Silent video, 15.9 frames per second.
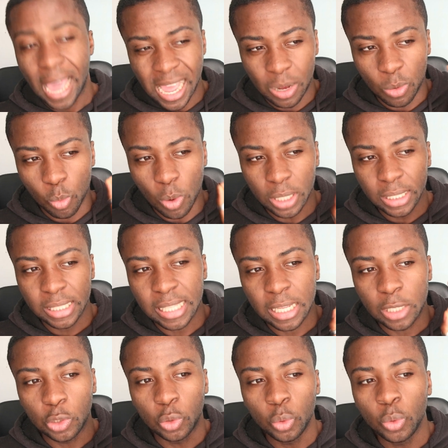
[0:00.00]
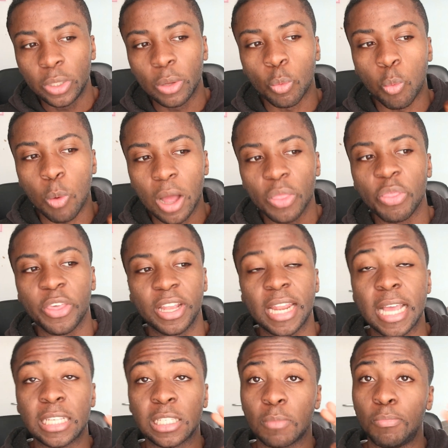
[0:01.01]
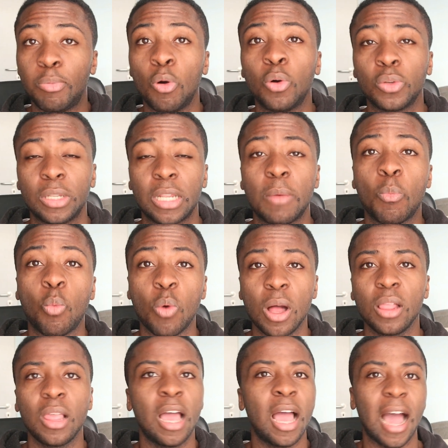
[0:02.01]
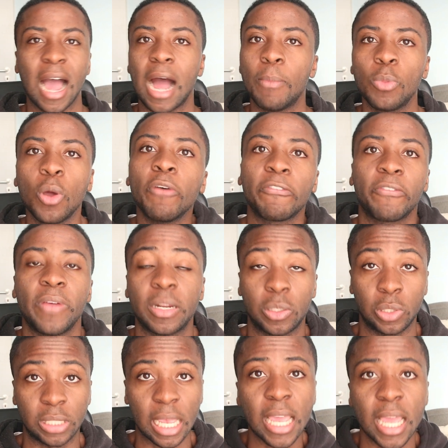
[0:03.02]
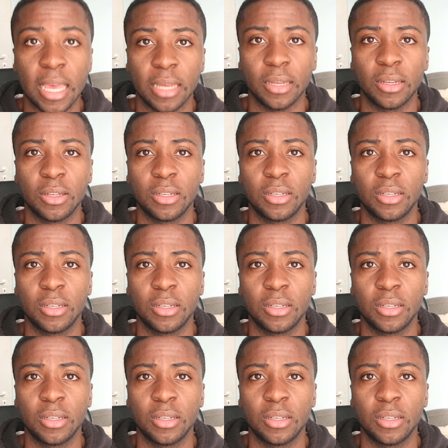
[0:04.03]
And once they do the one thing that is important to them, well, I'm not afraid to say it.